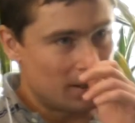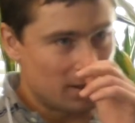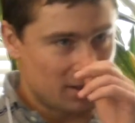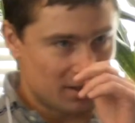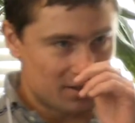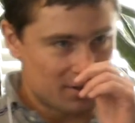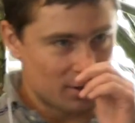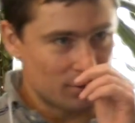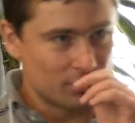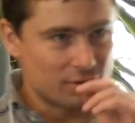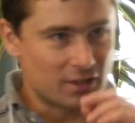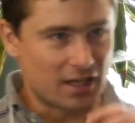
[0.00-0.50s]

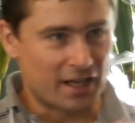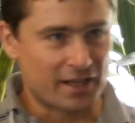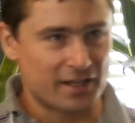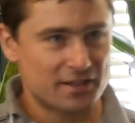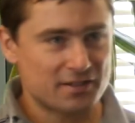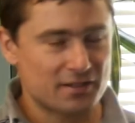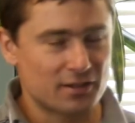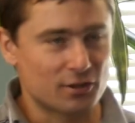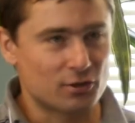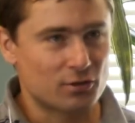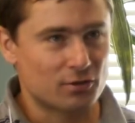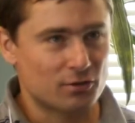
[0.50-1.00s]
So I guess
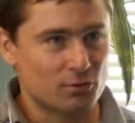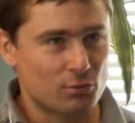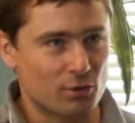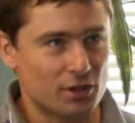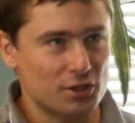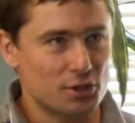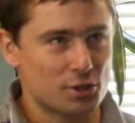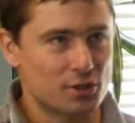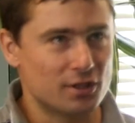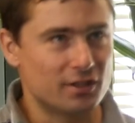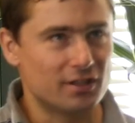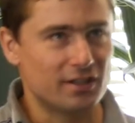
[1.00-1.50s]
the
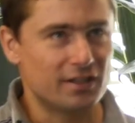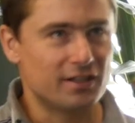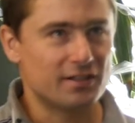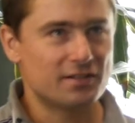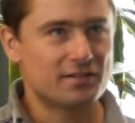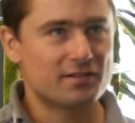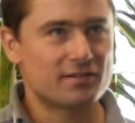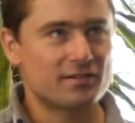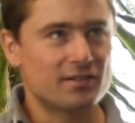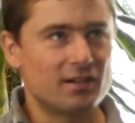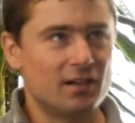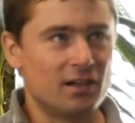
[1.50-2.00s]
question
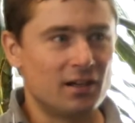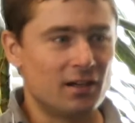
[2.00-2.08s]
is,